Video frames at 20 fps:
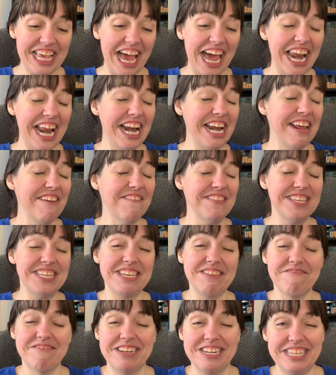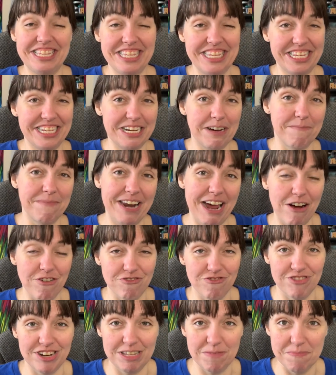I didn't even see when this is coming
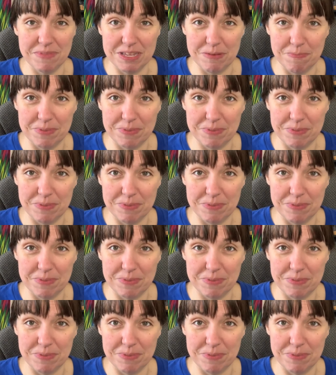out Christmas,